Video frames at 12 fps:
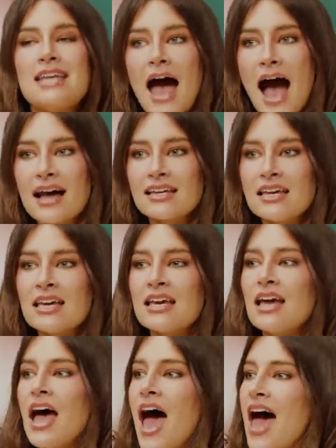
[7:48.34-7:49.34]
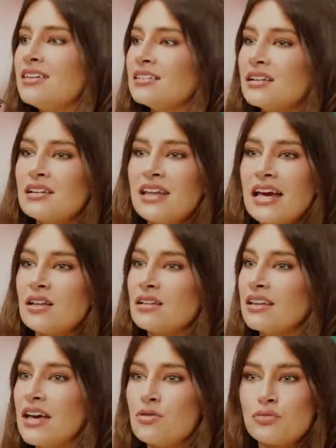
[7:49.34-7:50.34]
tacky, and like
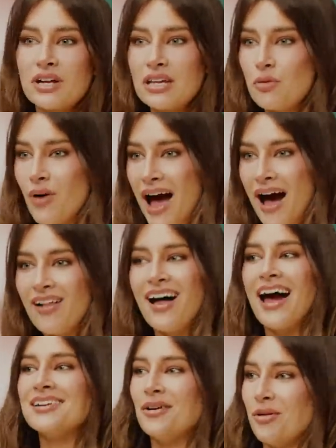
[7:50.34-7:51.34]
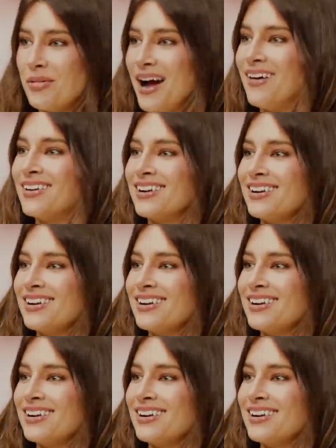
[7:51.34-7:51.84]
lit really well. I know about.